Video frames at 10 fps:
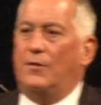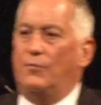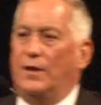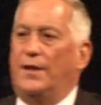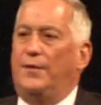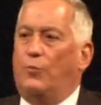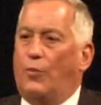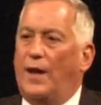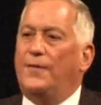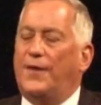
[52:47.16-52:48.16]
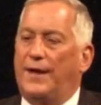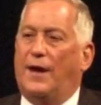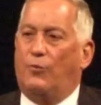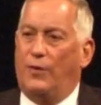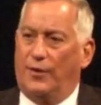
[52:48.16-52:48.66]
really one thing
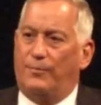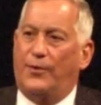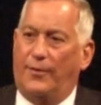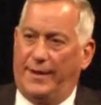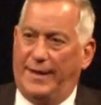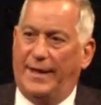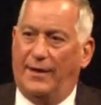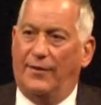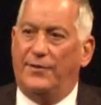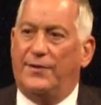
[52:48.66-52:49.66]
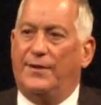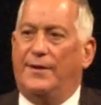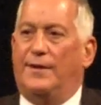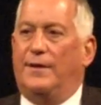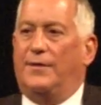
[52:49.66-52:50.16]
I will point out,
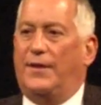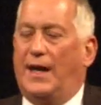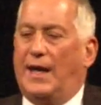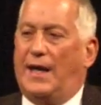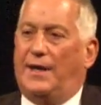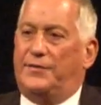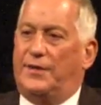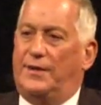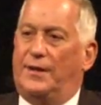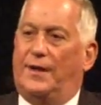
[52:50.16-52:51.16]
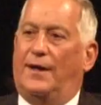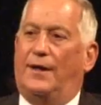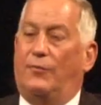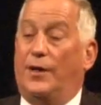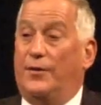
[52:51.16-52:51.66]
that
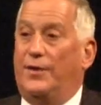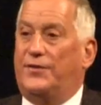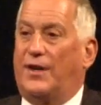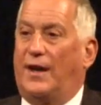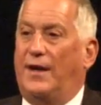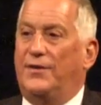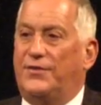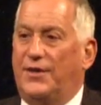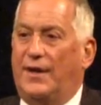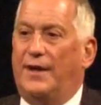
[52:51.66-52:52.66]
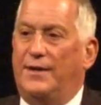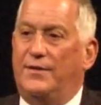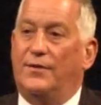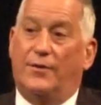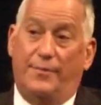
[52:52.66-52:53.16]
whether it's
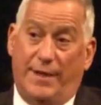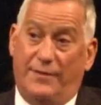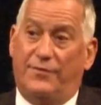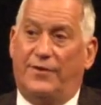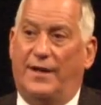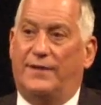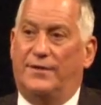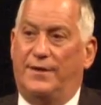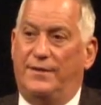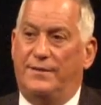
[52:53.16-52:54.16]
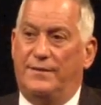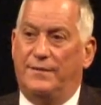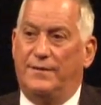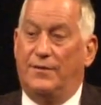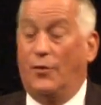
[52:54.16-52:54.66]
Einstein or Ben Franklin
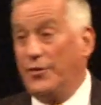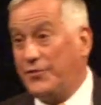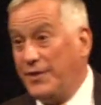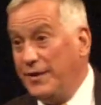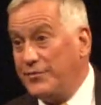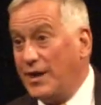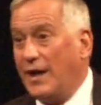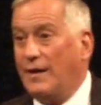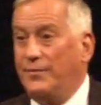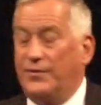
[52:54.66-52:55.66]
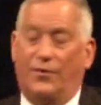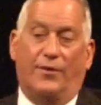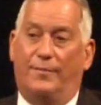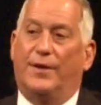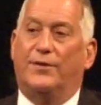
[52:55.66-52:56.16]
or Steve Jobs
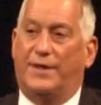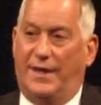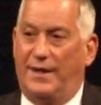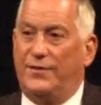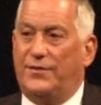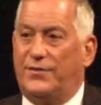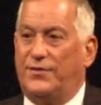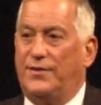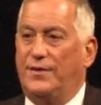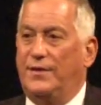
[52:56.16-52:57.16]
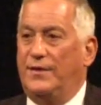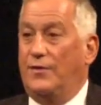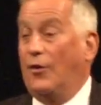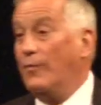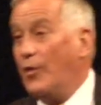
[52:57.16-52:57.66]
or Bill Gates
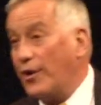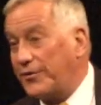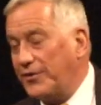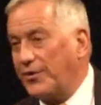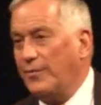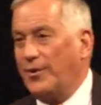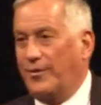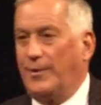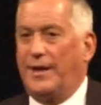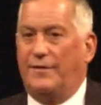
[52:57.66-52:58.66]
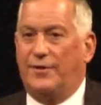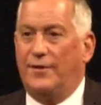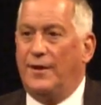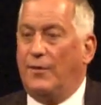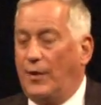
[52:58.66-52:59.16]
or Mark Zuckerberg or whatever,
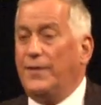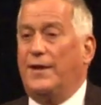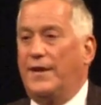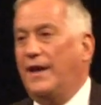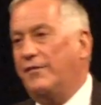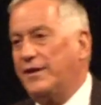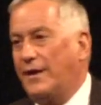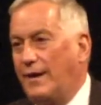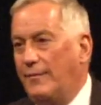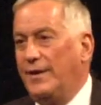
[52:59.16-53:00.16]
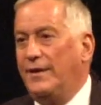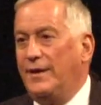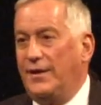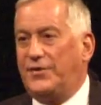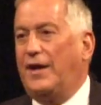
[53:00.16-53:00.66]
one thing they have in common
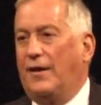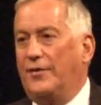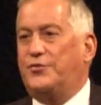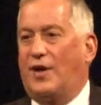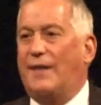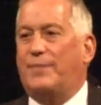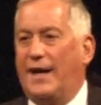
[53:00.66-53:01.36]
is they all drop